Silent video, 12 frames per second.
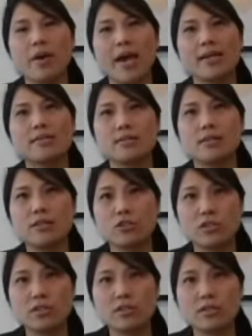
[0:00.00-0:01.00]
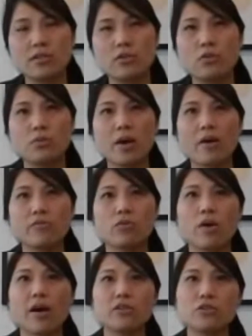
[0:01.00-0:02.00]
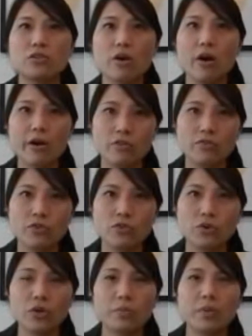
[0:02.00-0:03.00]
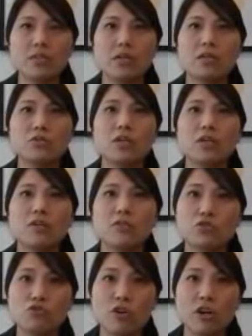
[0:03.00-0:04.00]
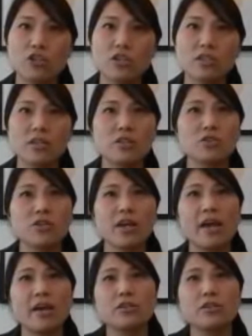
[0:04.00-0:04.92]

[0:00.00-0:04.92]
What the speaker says: to make decisions and who has the right to sign off on documents and to give instructions and